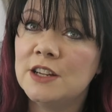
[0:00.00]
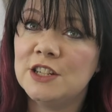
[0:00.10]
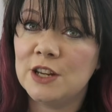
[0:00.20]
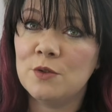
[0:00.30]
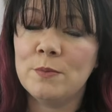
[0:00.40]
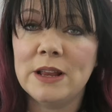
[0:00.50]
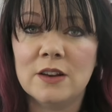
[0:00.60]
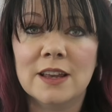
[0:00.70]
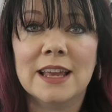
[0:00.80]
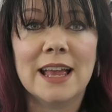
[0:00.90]
she'll be
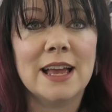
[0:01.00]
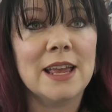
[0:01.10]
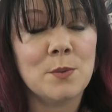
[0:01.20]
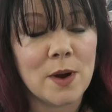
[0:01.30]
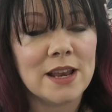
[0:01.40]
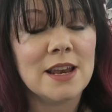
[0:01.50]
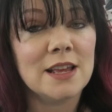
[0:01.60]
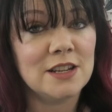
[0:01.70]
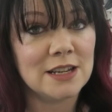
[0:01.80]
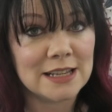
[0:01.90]
looking at when
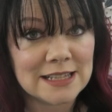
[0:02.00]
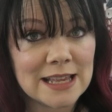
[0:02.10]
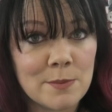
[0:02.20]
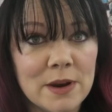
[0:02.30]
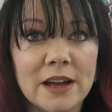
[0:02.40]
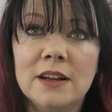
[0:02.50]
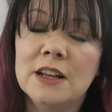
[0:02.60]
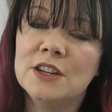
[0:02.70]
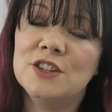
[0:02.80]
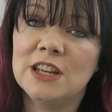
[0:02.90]
an examiner
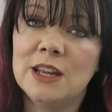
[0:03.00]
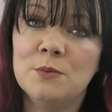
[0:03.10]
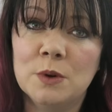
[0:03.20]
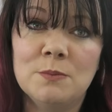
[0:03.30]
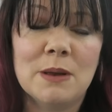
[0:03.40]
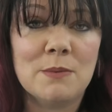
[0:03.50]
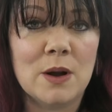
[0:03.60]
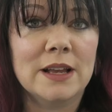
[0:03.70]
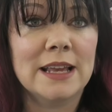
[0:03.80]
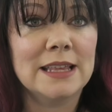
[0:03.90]
she would be
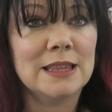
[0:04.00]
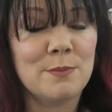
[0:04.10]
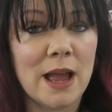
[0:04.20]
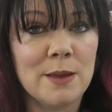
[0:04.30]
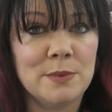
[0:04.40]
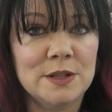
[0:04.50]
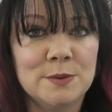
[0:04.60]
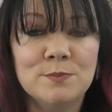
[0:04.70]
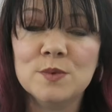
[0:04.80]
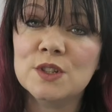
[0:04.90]
marking the papers.